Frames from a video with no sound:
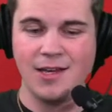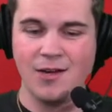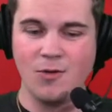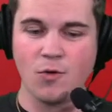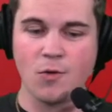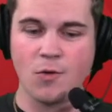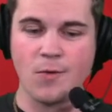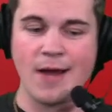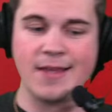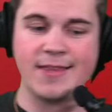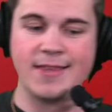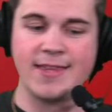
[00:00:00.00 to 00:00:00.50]
we're
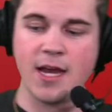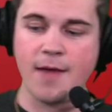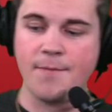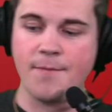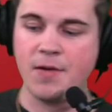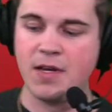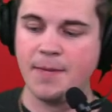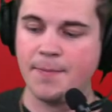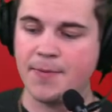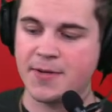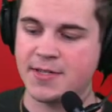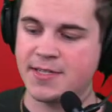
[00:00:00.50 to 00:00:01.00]
right there,
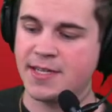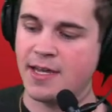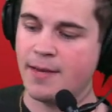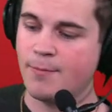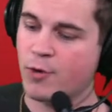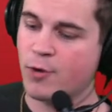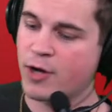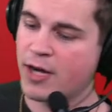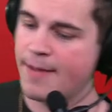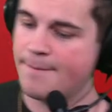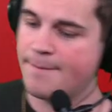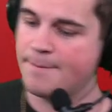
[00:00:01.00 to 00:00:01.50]
50%, and
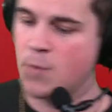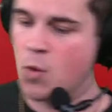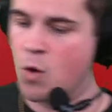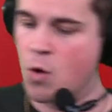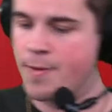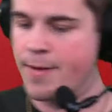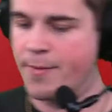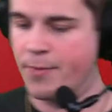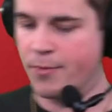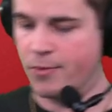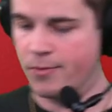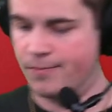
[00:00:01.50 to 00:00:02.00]
we're going to get more
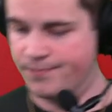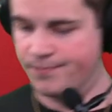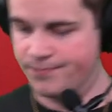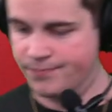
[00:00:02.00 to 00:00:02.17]
people.